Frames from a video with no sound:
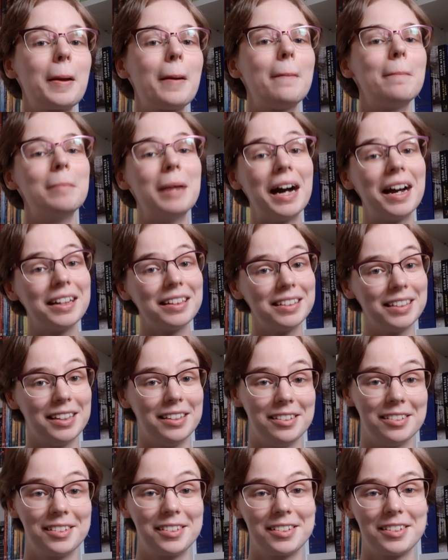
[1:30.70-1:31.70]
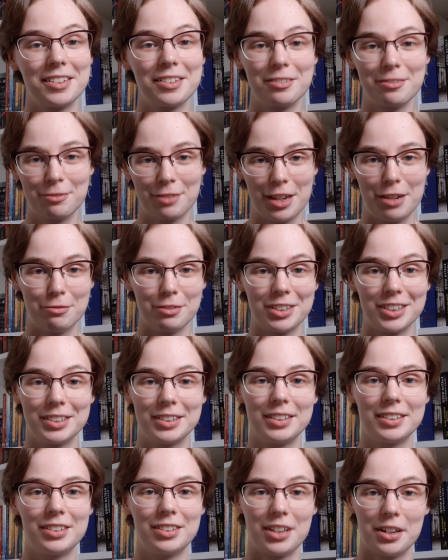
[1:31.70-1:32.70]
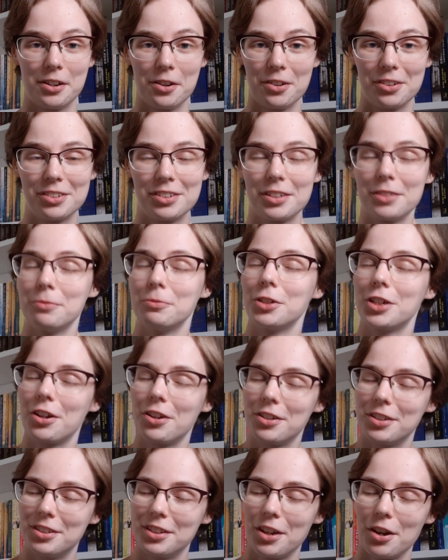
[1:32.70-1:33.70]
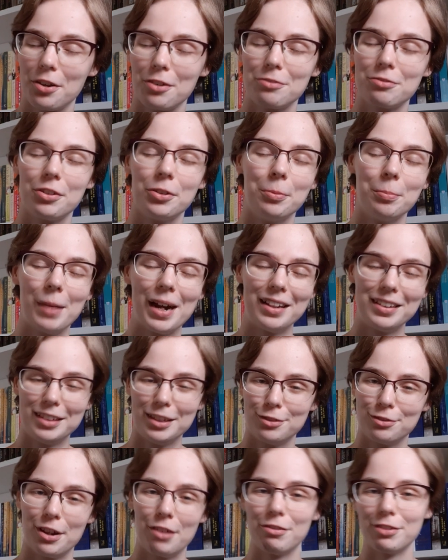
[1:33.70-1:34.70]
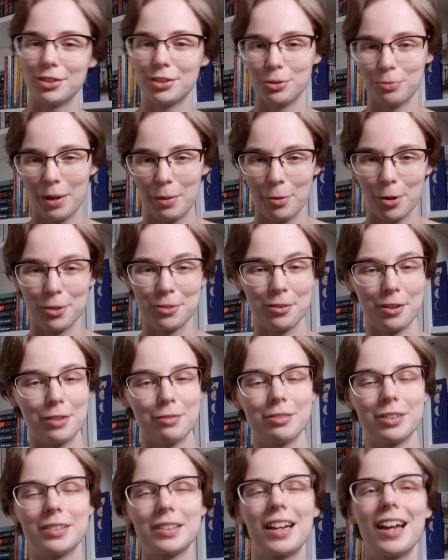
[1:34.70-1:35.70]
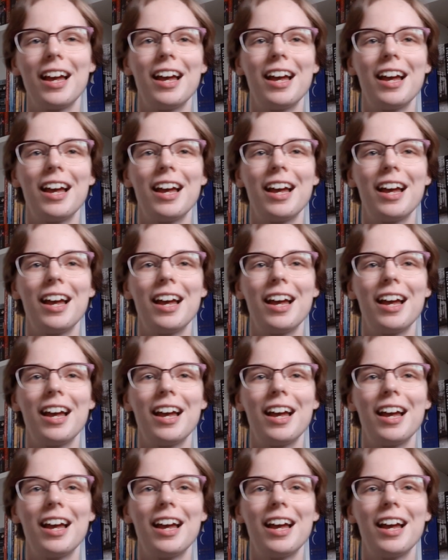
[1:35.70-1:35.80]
My least favourite Jane Austen. We're going to go from my least favourite to my most favourite.